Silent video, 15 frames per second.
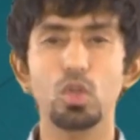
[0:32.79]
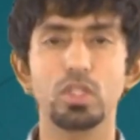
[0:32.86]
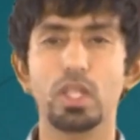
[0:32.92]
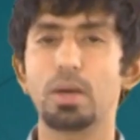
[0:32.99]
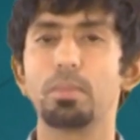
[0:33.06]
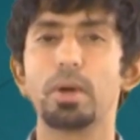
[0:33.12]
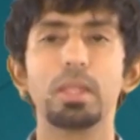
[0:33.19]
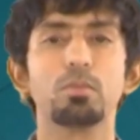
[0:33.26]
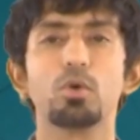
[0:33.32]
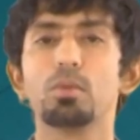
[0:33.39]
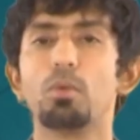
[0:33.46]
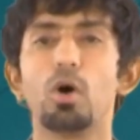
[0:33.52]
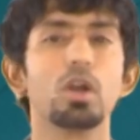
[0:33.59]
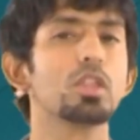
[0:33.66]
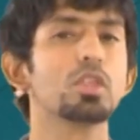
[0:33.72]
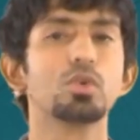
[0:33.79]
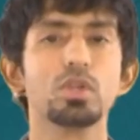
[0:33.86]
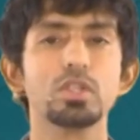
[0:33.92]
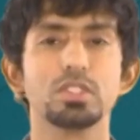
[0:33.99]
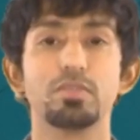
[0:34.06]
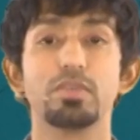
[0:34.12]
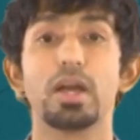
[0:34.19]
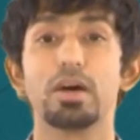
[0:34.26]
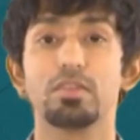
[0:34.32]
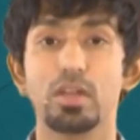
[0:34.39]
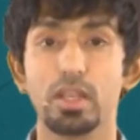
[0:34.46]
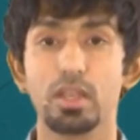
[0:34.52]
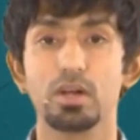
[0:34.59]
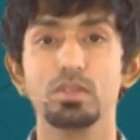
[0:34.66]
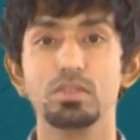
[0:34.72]
know there are many more modern units that we have
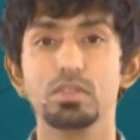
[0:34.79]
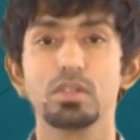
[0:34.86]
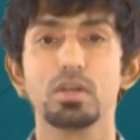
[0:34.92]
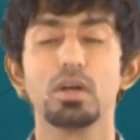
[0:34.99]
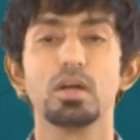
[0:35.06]
right now.